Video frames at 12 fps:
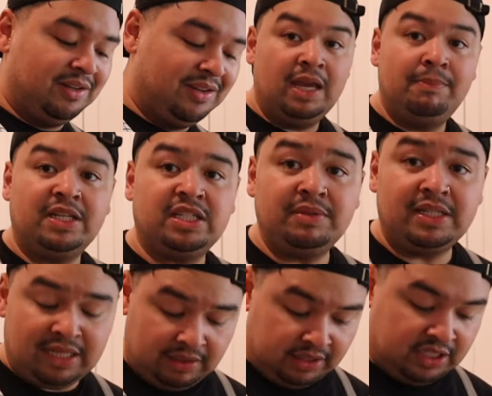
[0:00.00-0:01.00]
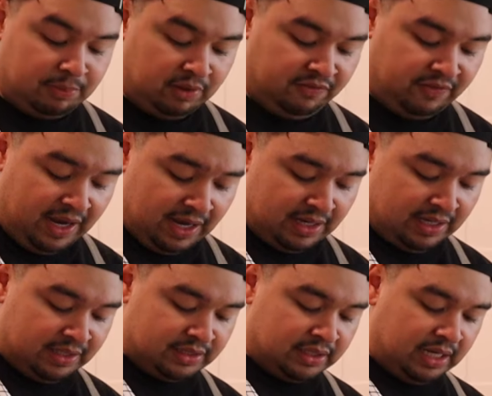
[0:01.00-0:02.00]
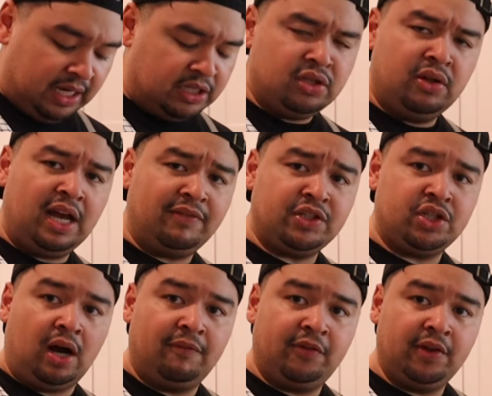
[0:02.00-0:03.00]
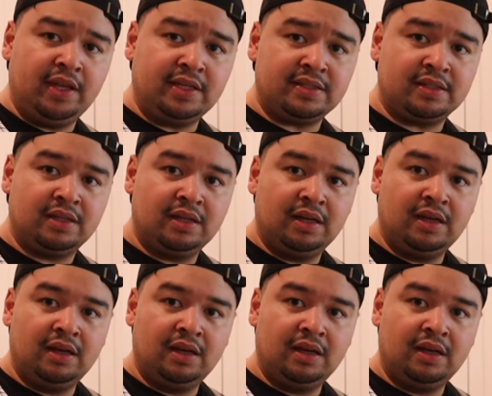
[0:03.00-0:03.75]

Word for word: Hey, bitch, I'm detailing these pretty fast. Hey, do they have a job for this?